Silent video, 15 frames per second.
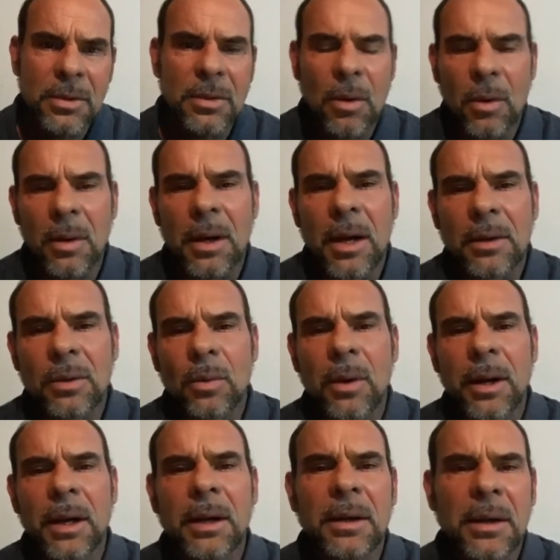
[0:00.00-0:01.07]
totaled out the
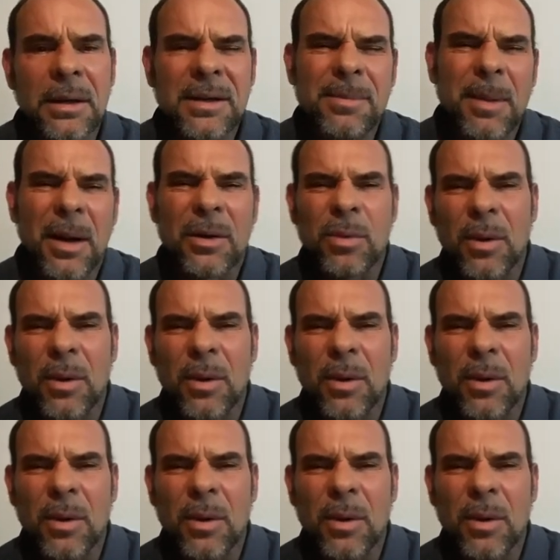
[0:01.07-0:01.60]
weight, and it's about